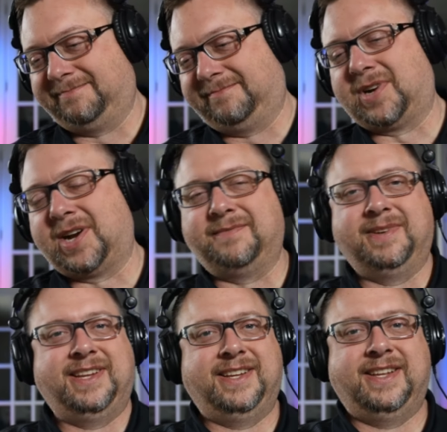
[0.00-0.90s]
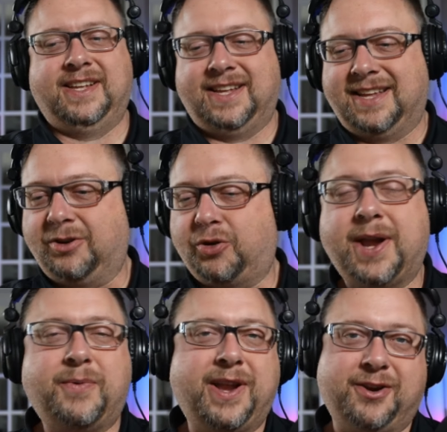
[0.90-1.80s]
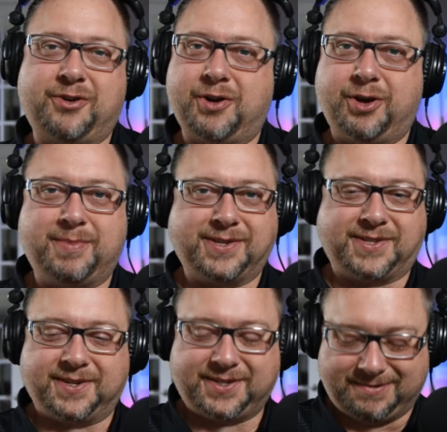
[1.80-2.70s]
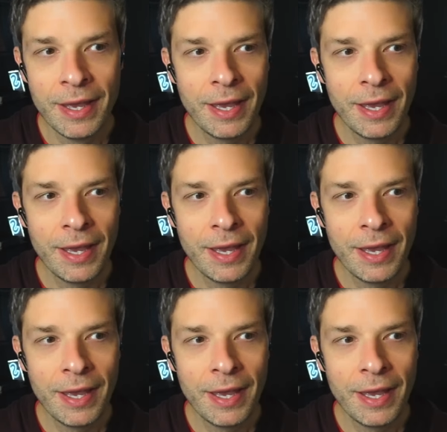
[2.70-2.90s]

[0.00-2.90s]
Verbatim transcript: Right. Great way to grow your business.